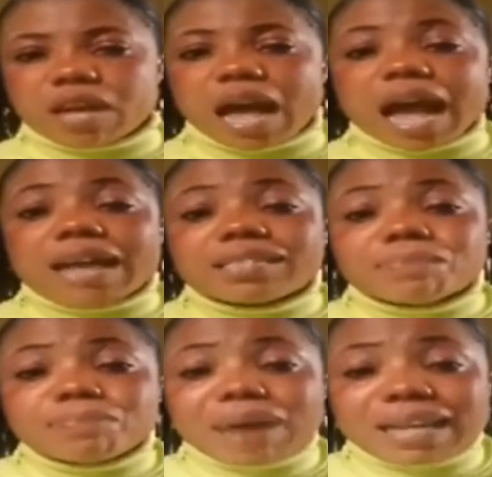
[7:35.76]
I
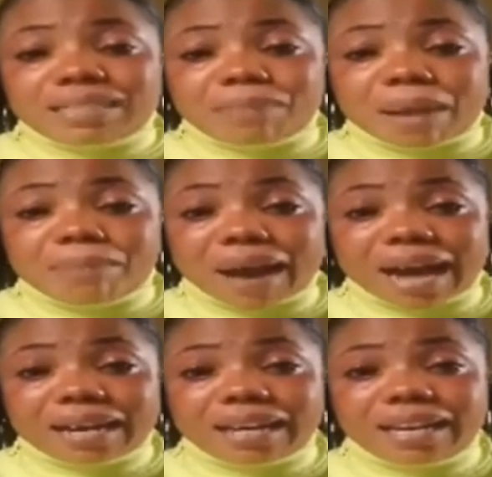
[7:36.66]
packed my
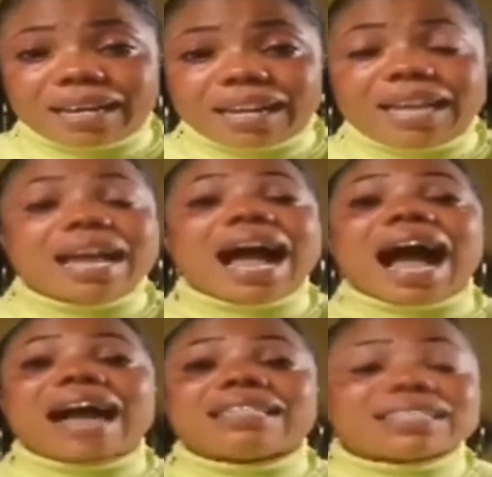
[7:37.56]
bag
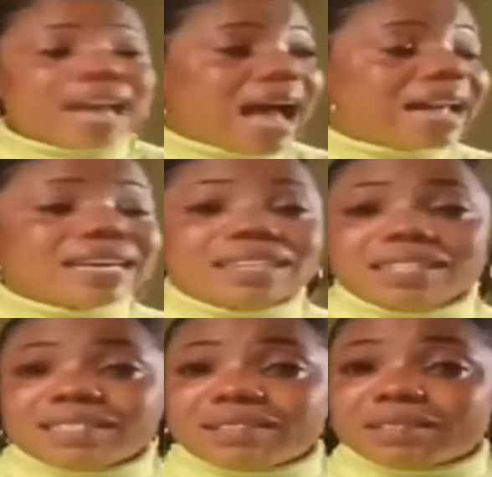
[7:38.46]
and I
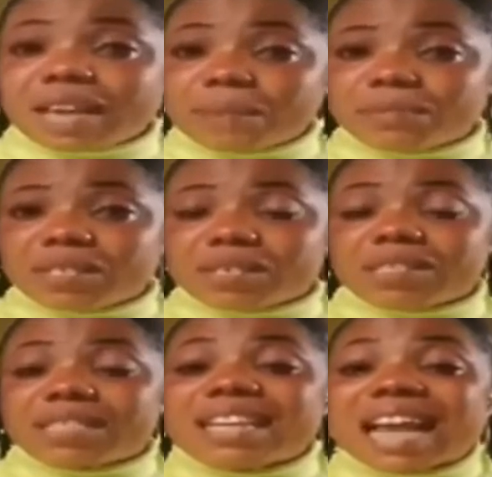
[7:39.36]
kept it.
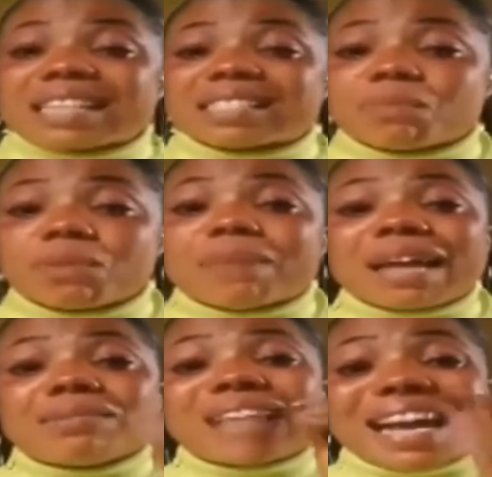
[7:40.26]
The next morning,
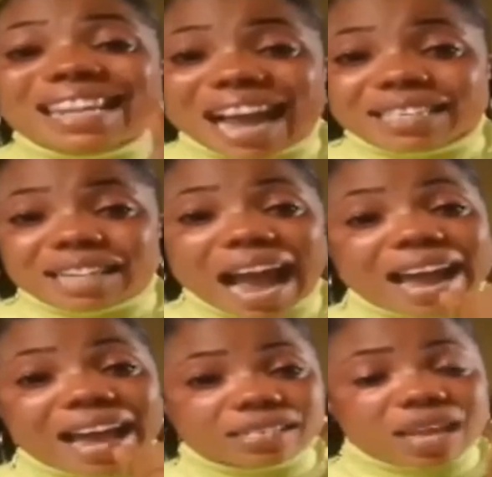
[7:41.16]
that night, I
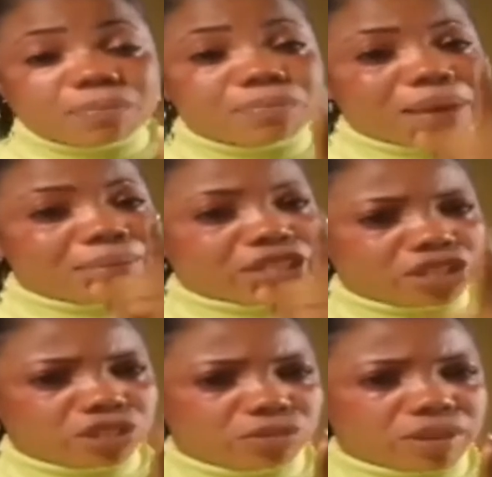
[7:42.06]
escaped by my
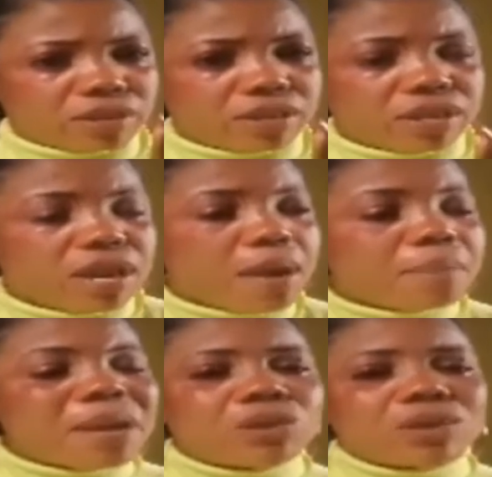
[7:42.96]
children.
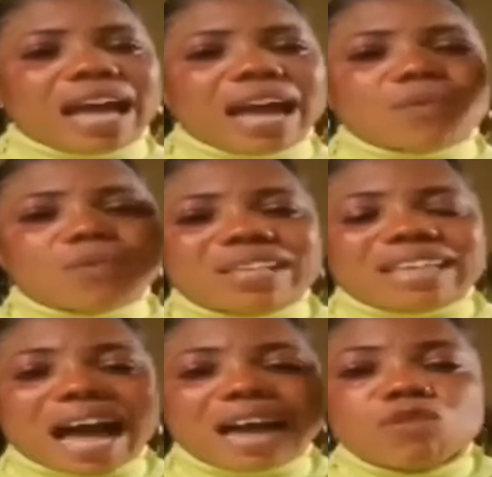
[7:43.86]
My daughter went
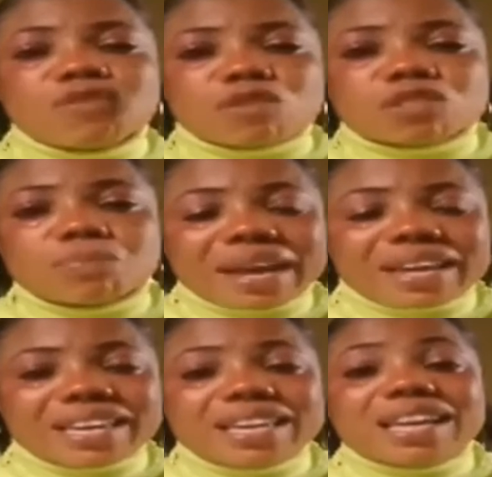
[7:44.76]
and looked for spare
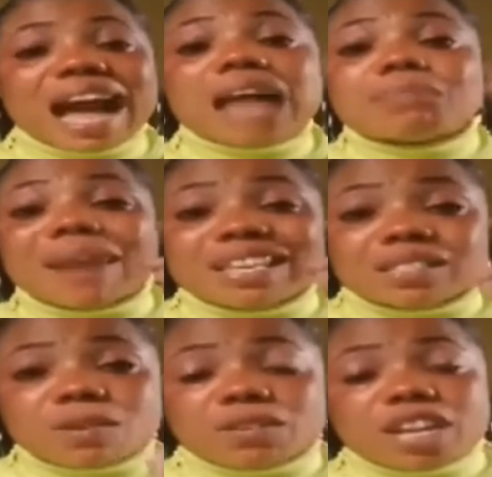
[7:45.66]
key. And my
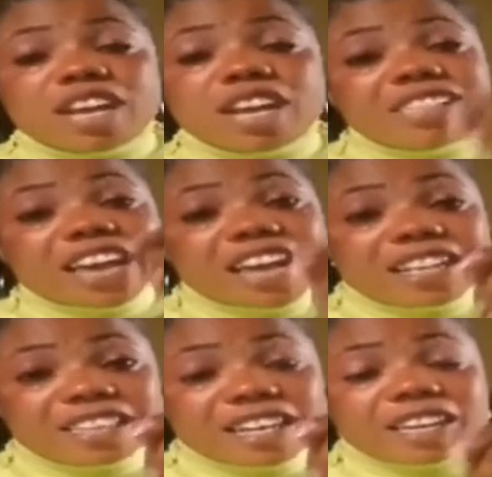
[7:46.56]
son, they
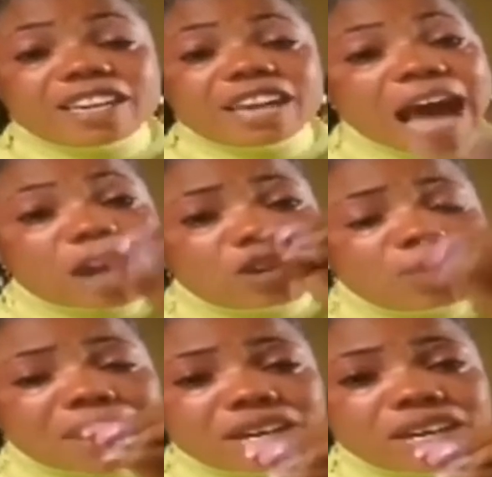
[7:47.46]
hid the key and come
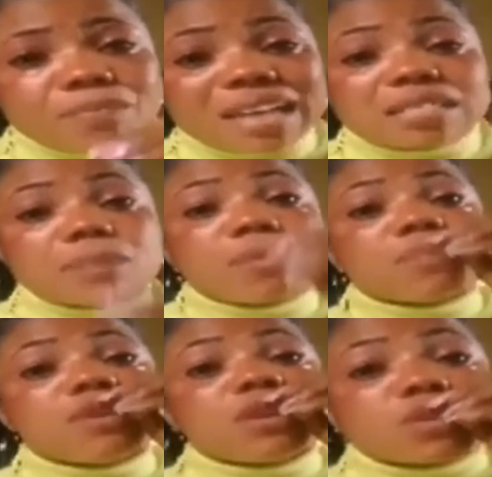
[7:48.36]
and give me and say,
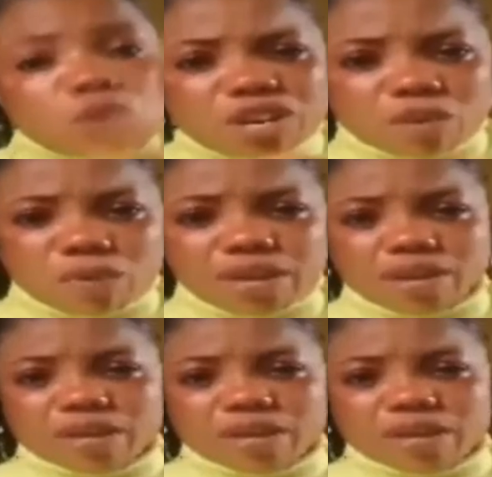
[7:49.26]
mommy, run away.